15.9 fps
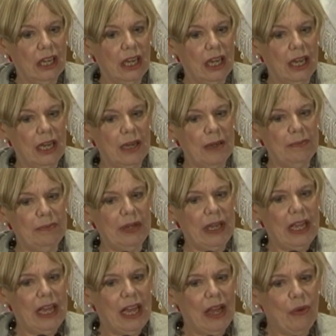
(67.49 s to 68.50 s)
Um,
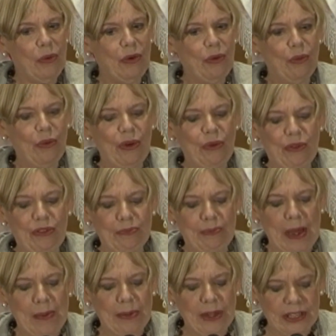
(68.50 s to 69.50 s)

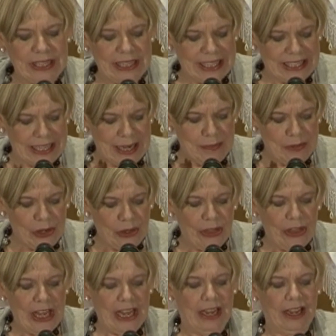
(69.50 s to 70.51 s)
people seem to
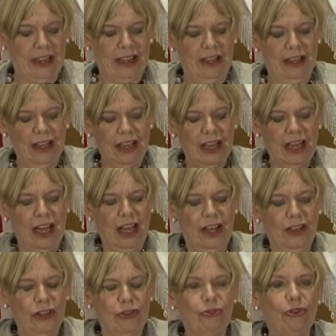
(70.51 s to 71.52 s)
think
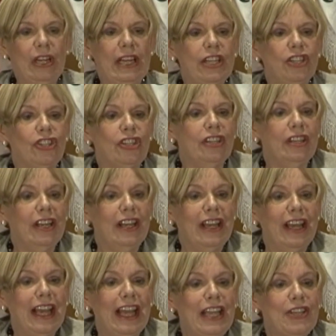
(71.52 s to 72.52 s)
uh, that religion
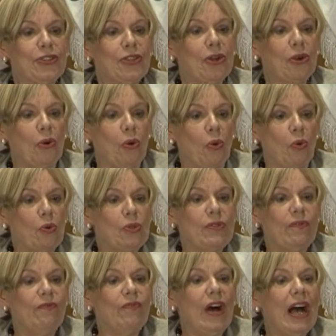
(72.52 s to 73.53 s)
is the cause
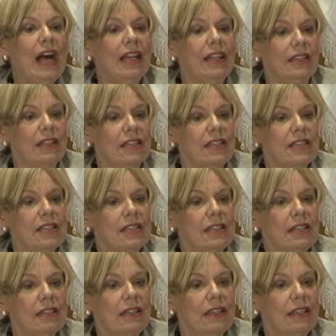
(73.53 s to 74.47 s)
of violence.